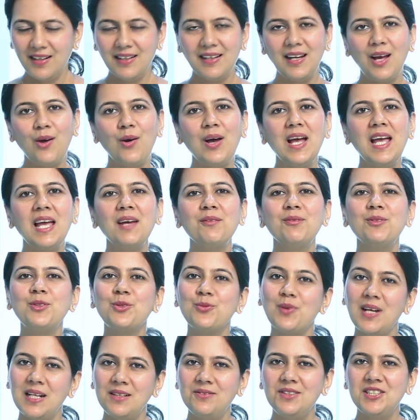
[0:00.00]
Now I have
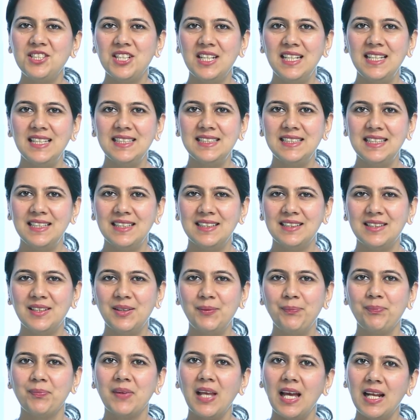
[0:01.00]
12 chilies
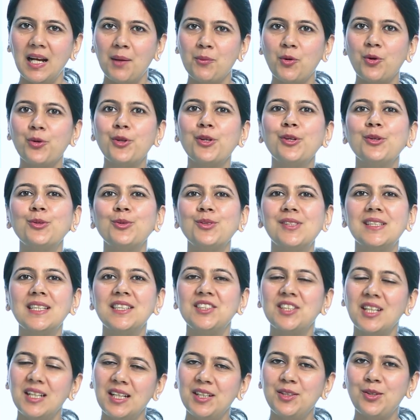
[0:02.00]
here and I'm going to use
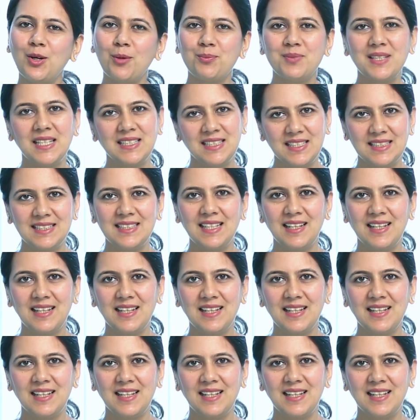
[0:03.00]
the chili tops as a